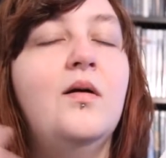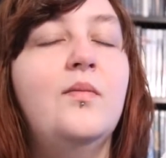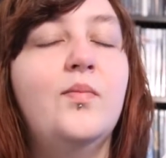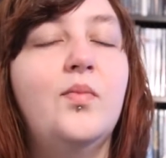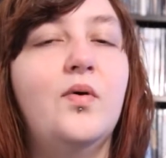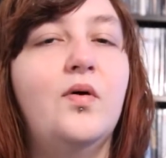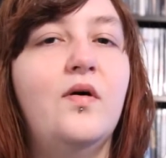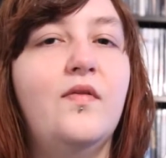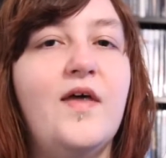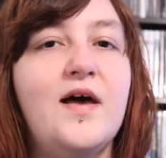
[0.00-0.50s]

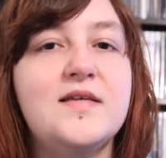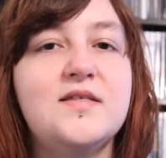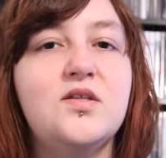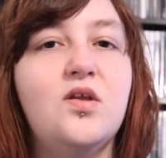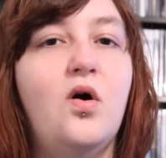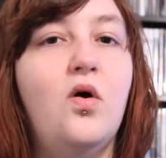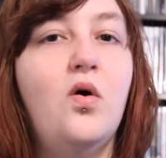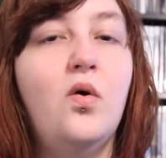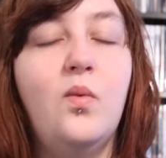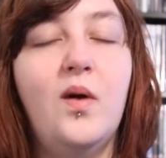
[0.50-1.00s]
but that's
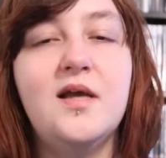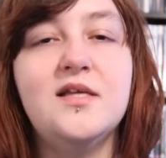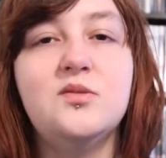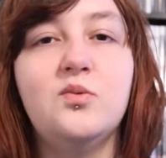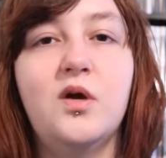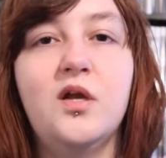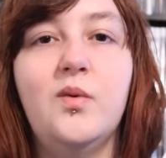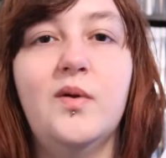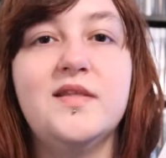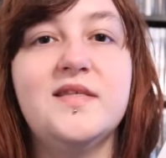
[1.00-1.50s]
not always
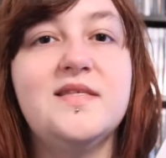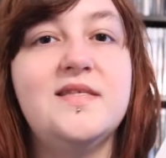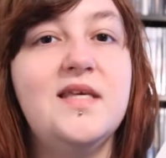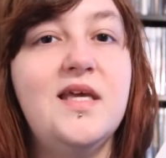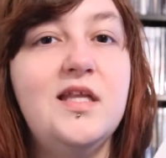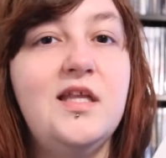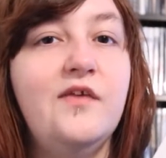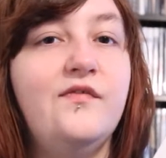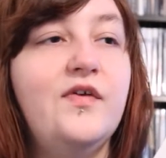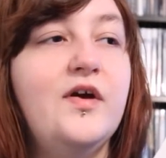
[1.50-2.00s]
what you want to see
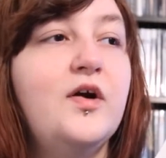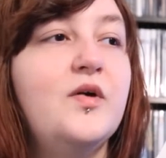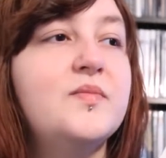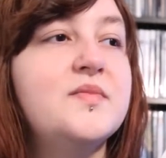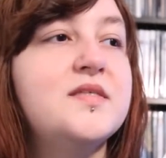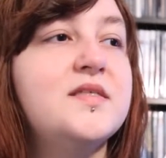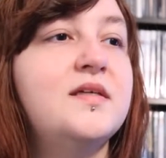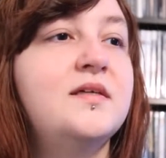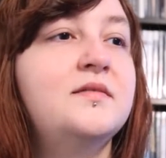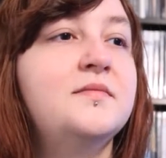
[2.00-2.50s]
in your
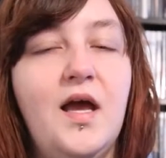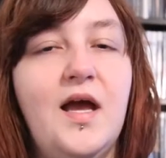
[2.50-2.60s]
films.